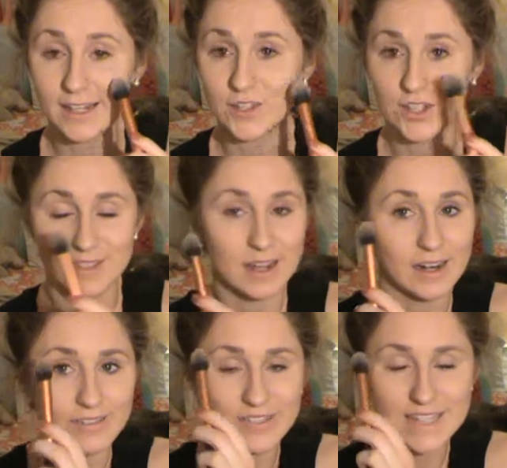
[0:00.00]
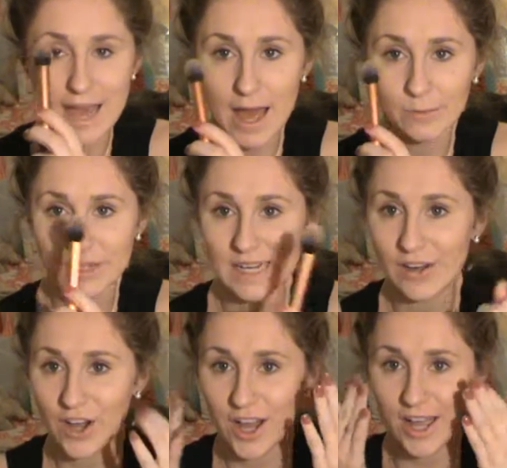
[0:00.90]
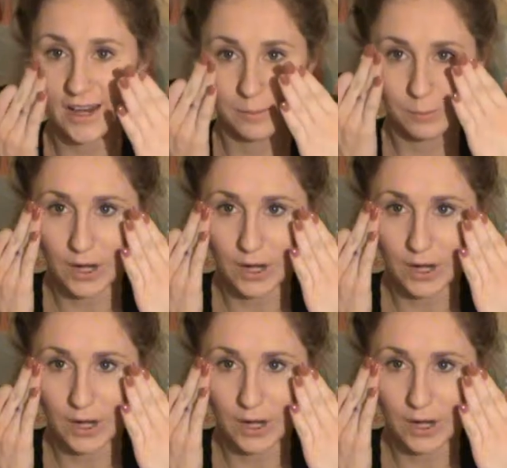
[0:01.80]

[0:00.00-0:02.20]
and just kind of dabbed it on,